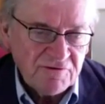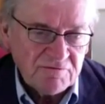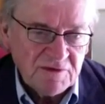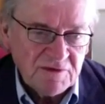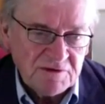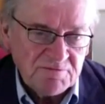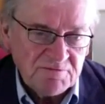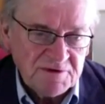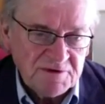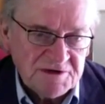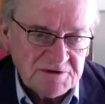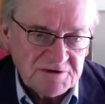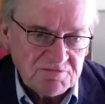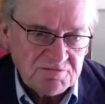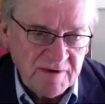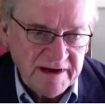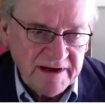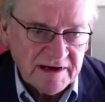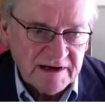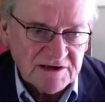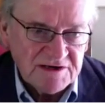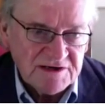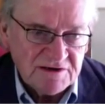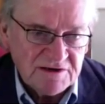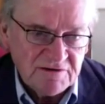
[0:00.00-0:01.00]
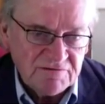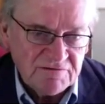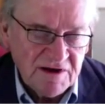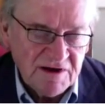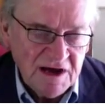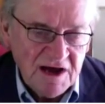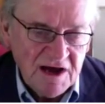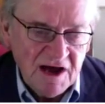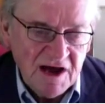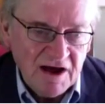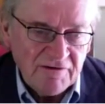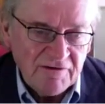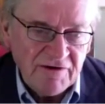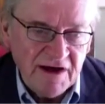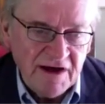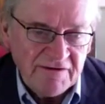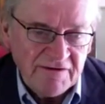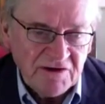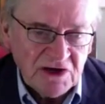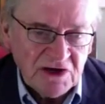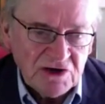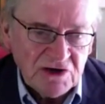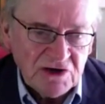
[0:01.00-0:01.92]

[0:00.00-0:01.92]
the perspective of having